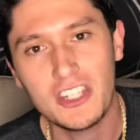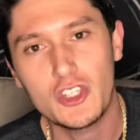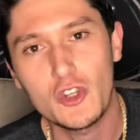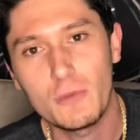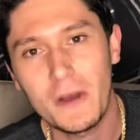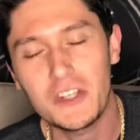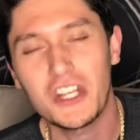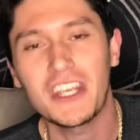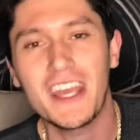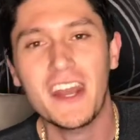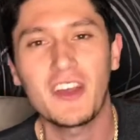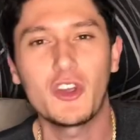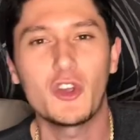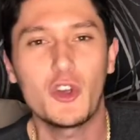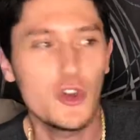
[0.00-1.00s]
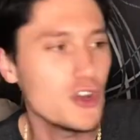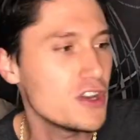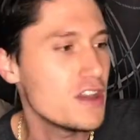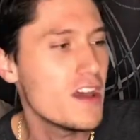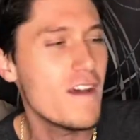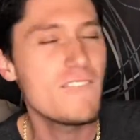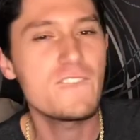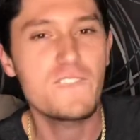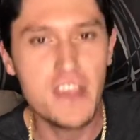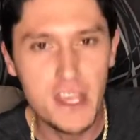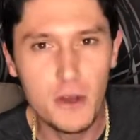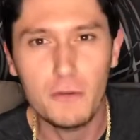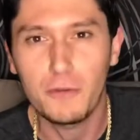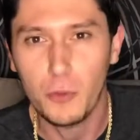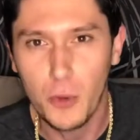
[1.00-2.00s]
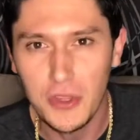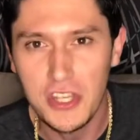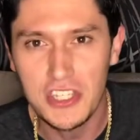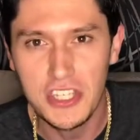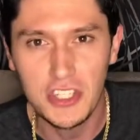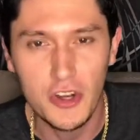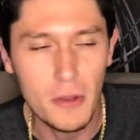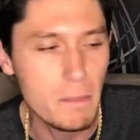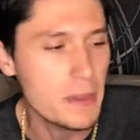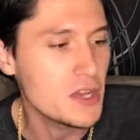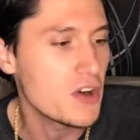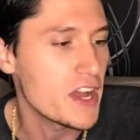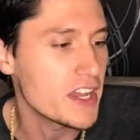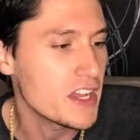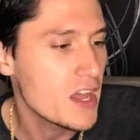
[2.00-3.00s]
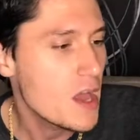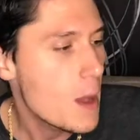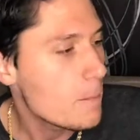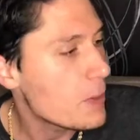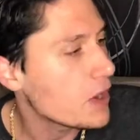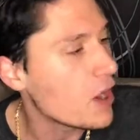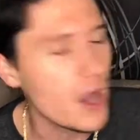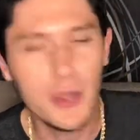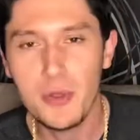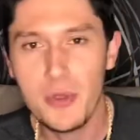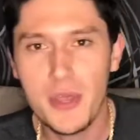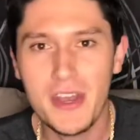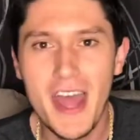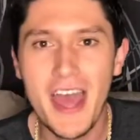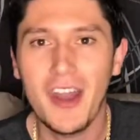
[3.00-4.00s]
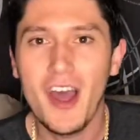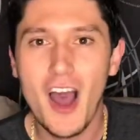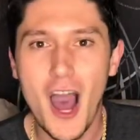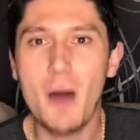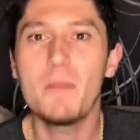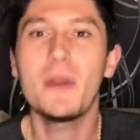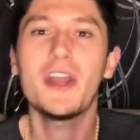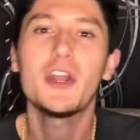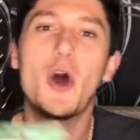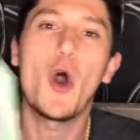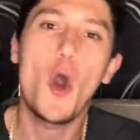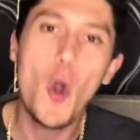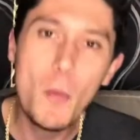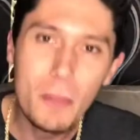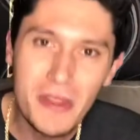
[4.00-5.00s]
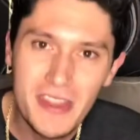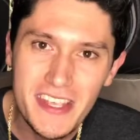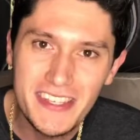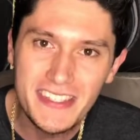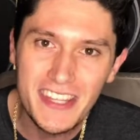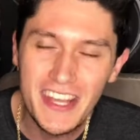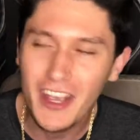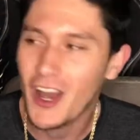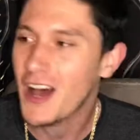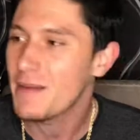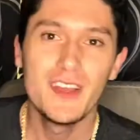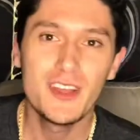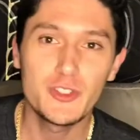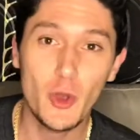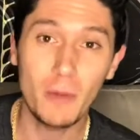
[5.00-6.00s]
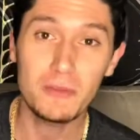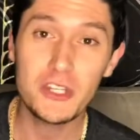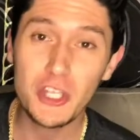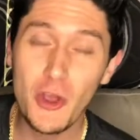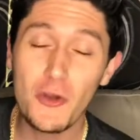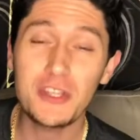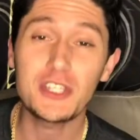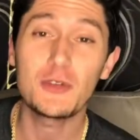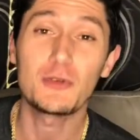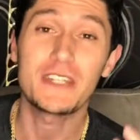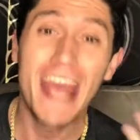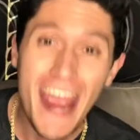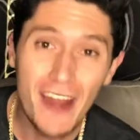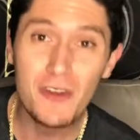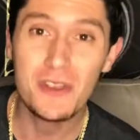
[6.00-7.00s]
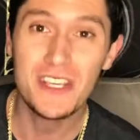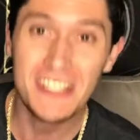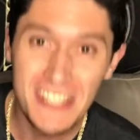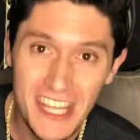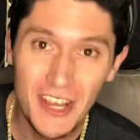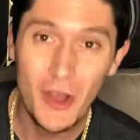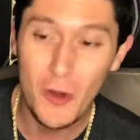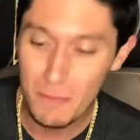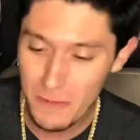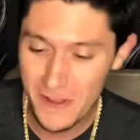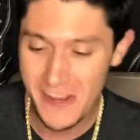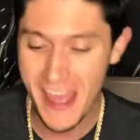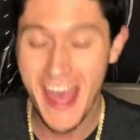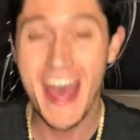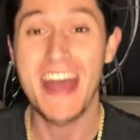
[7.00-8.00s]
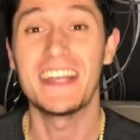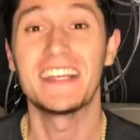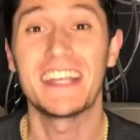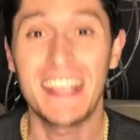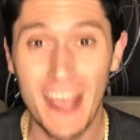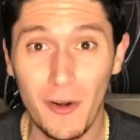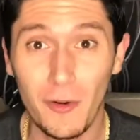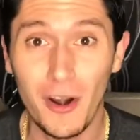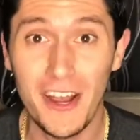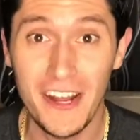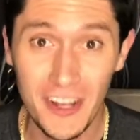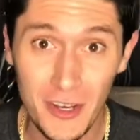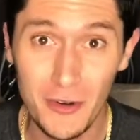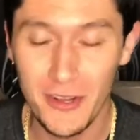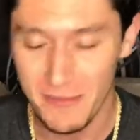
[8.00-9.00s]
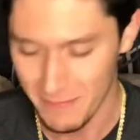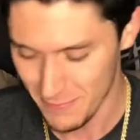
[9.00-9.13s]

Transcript: too much and get a good feel for what this is going to be like. But other than that, I'm ready to open this thing up. So I'm just going to tear this thing open and get right into it.